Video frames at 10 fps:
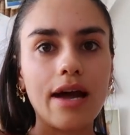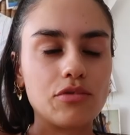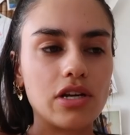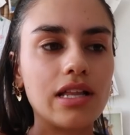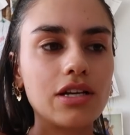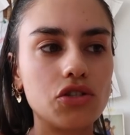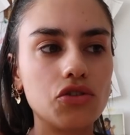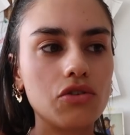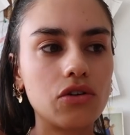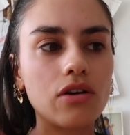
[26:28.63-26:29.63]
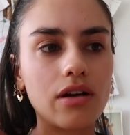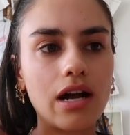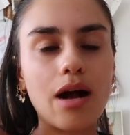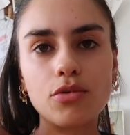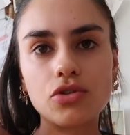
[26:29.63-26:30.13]
I'm trying to like do a
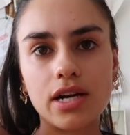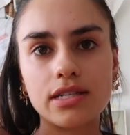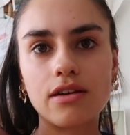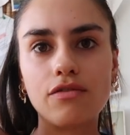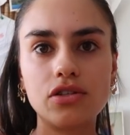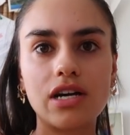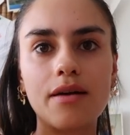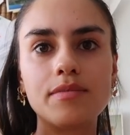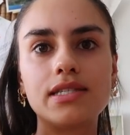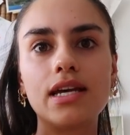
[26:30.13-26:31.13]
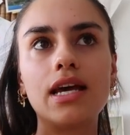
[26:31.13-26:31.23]
couple tracks a few times